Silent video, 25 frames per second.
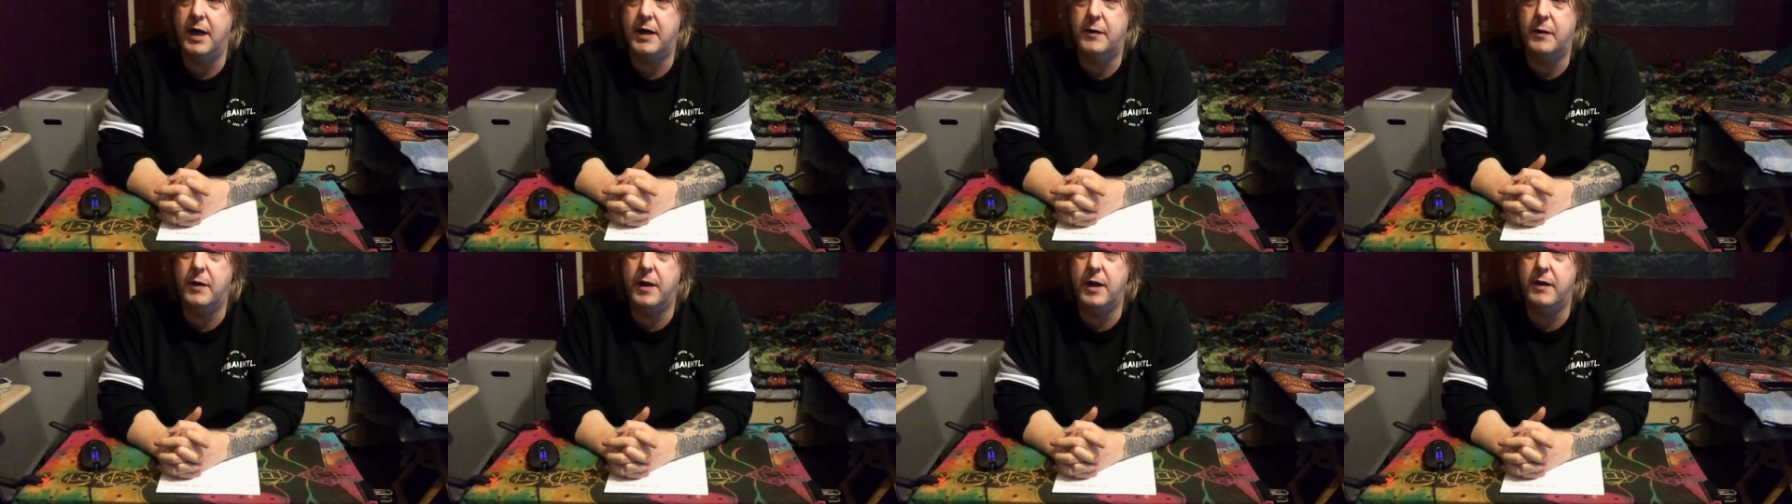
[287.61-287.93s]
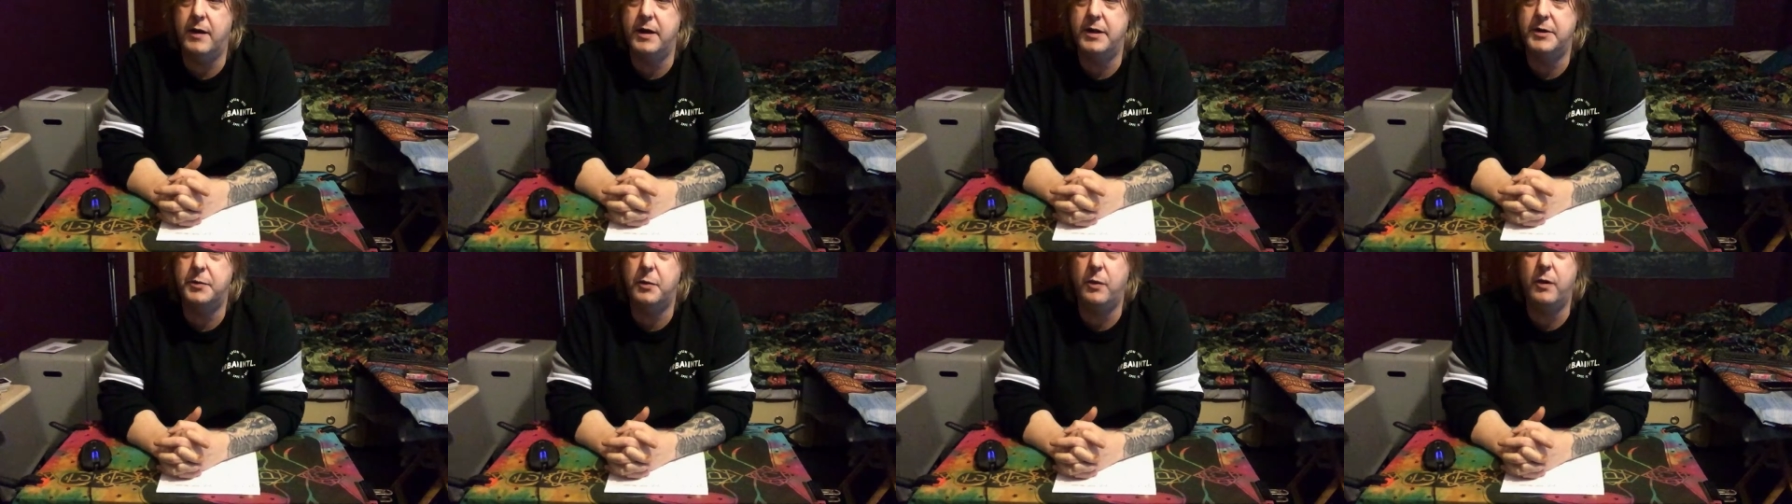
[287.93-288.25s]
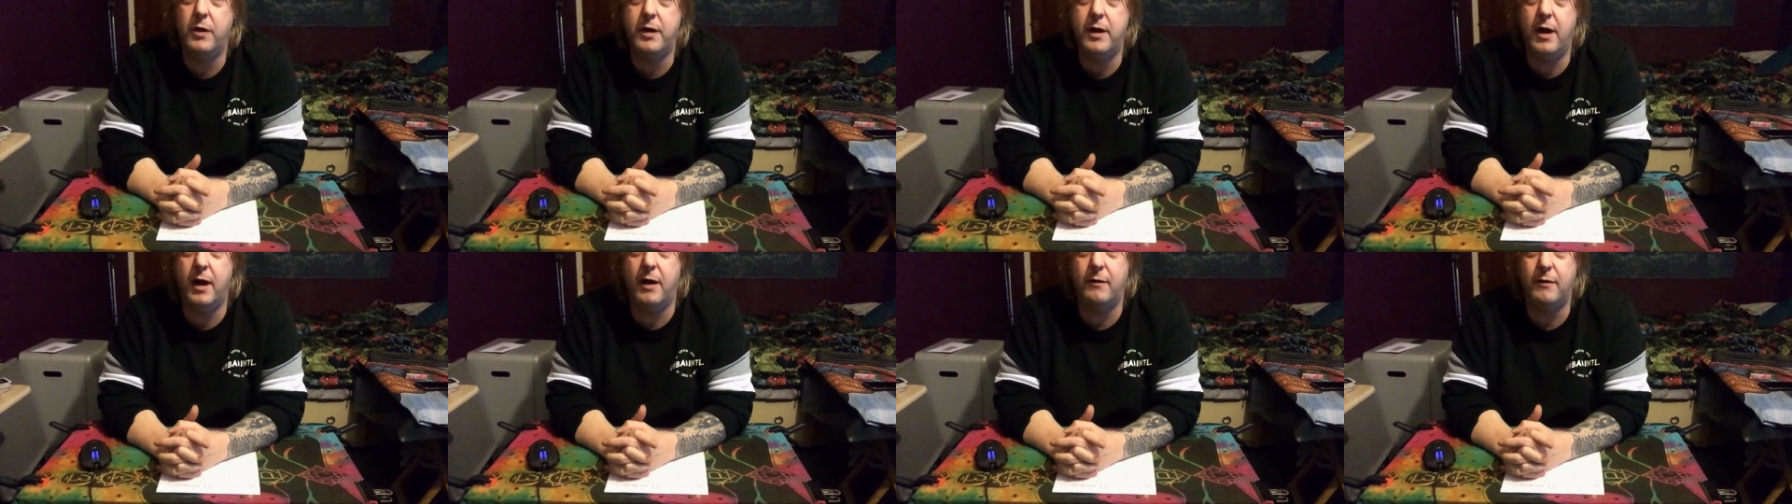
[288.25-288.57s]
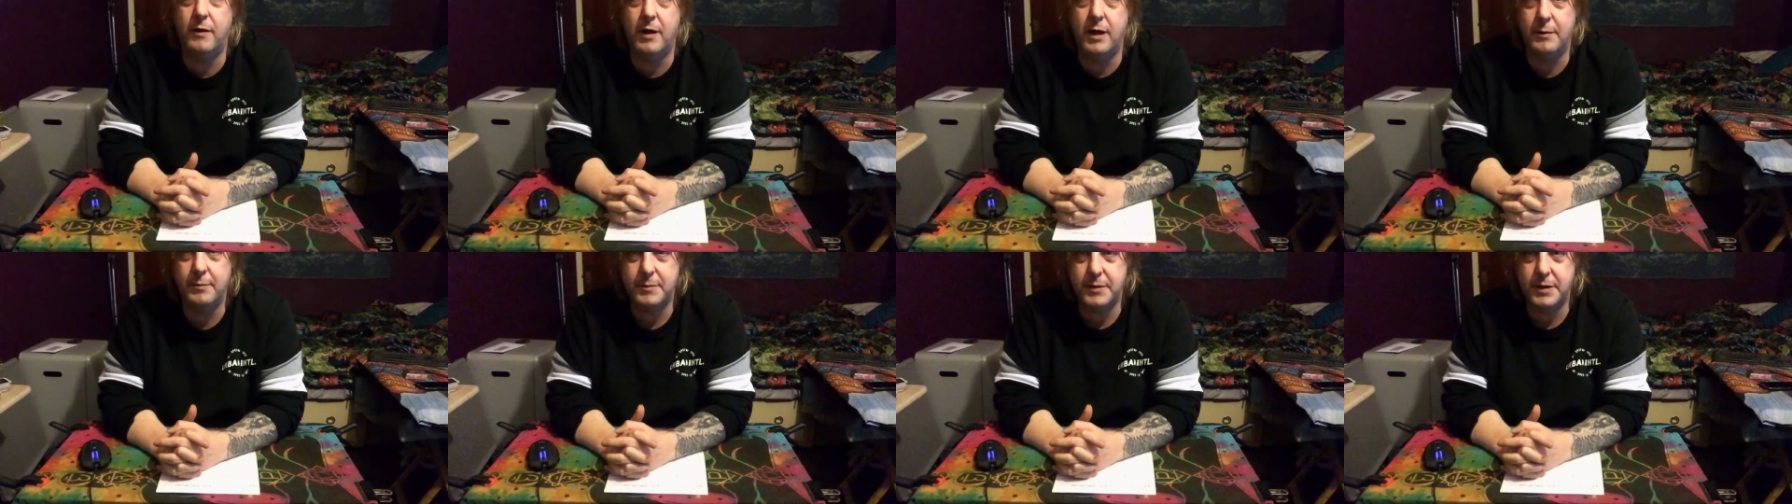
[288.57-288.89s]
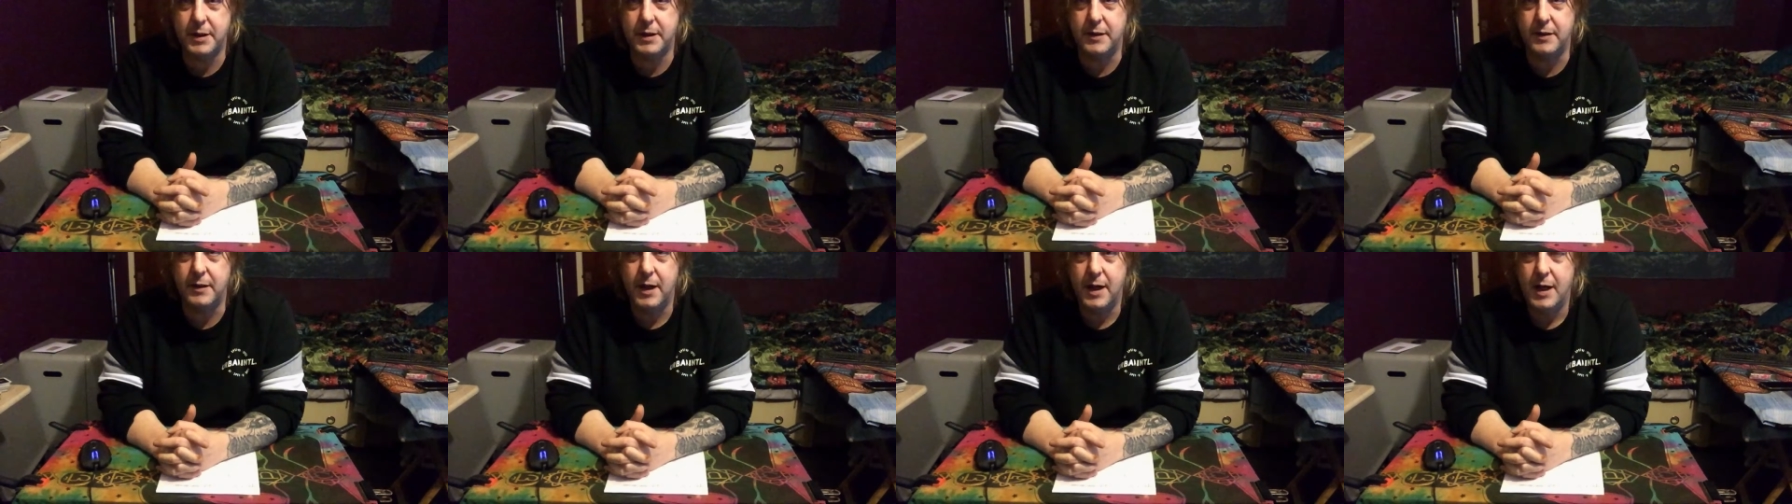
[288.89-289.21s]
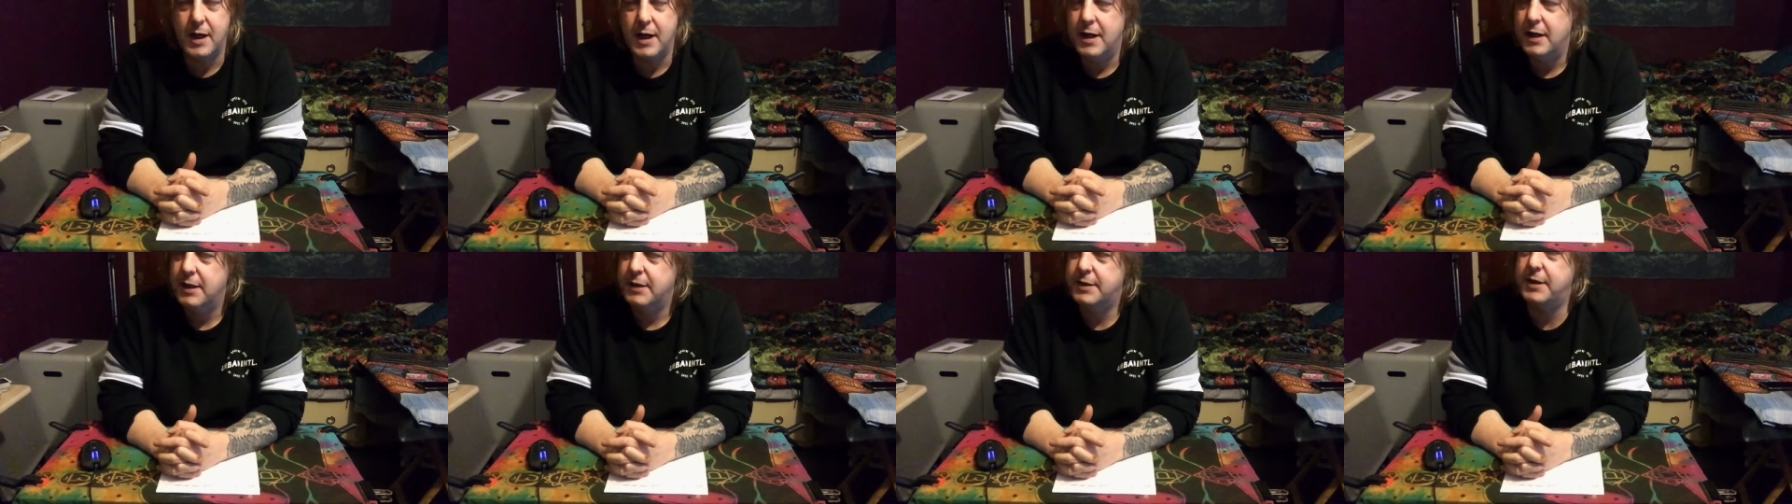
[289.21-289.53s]
Aquarius. What are you all up to?
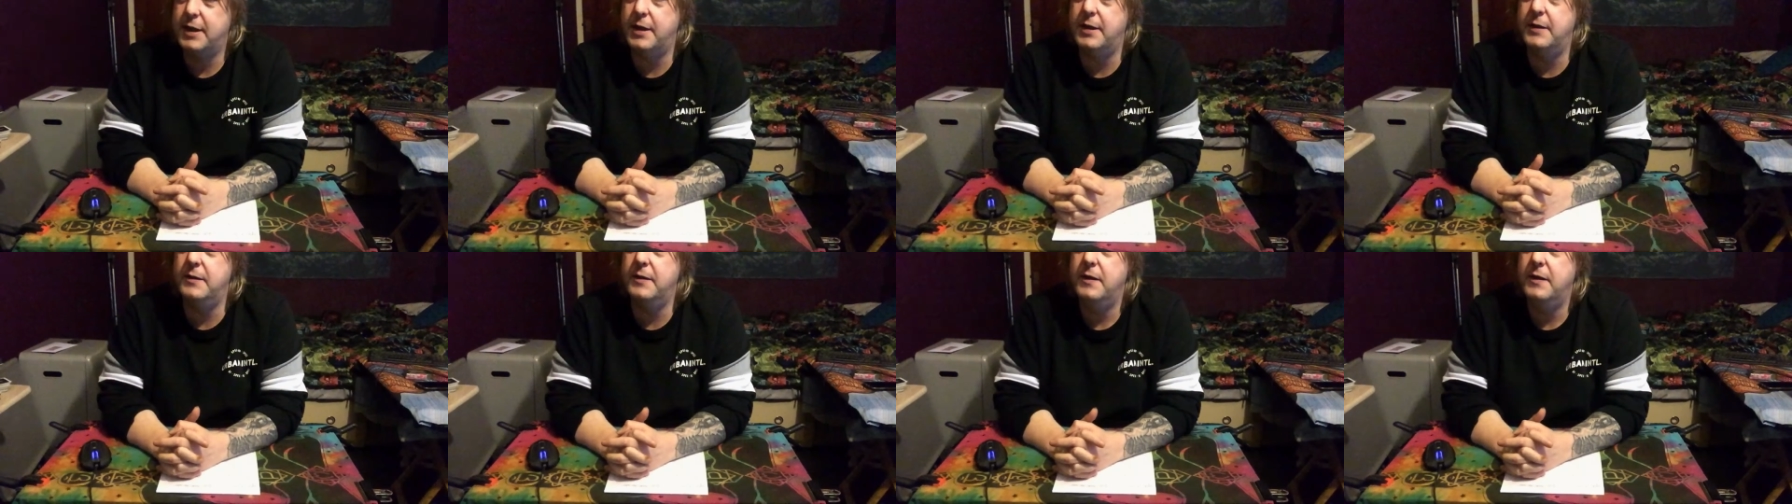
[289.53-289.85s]
So